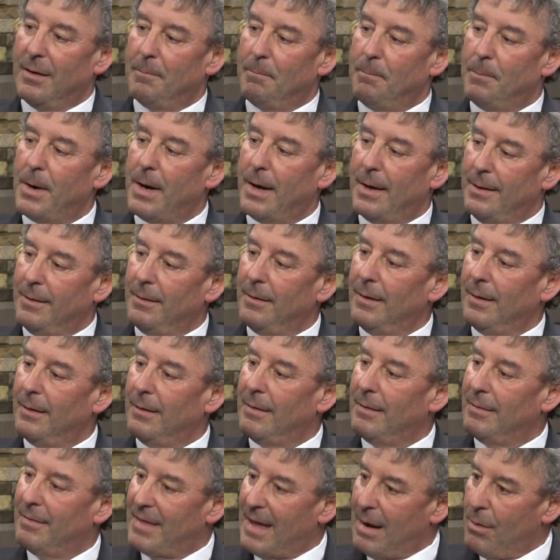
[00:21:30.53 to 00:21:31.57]
but
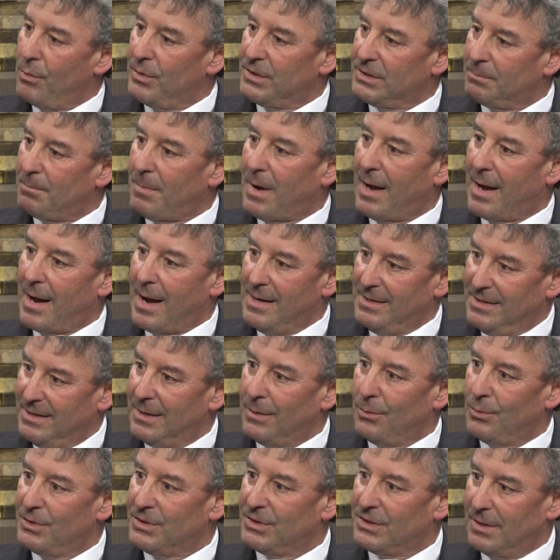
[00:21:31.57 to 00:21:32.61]
that was my
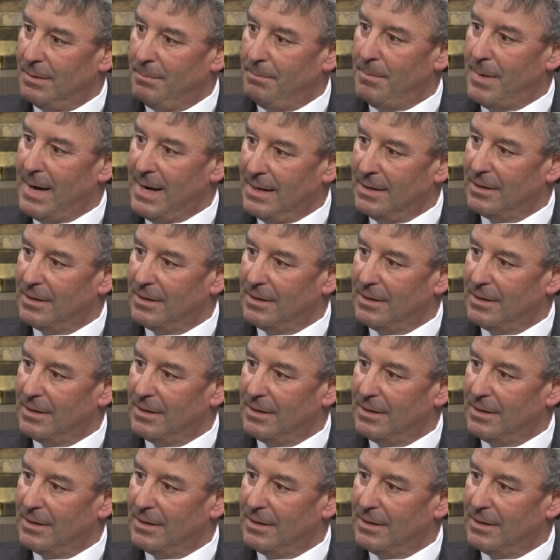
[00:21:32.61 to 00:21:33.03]
idea, was to make